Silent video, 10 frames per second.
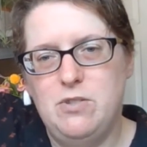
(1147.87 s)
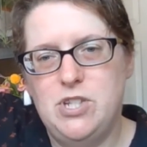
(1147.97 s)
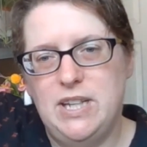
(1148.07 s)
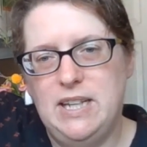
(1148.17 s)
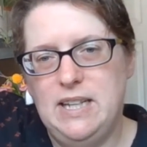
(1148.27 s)

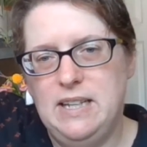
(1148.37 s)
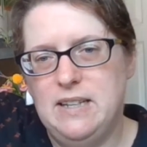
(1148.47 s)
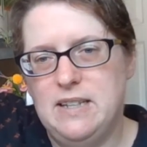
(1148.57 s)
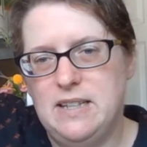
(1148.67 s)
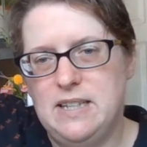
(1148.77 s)
chicken
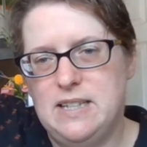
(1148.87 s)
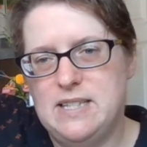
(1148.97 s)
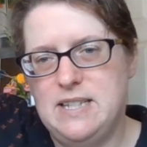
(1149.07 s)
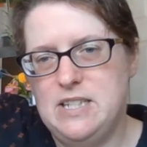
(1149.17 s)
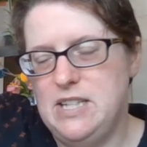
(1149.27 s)

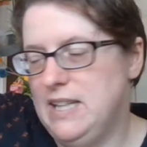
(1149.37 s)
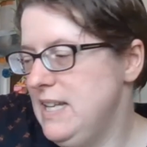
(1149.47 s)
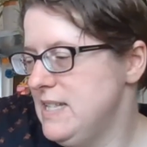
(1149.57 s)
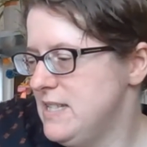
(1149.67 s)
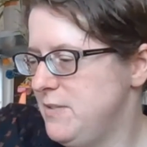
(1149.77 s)
stitchy
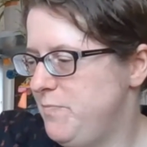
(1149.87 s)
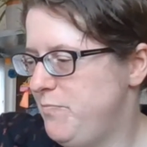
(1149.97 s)
kit,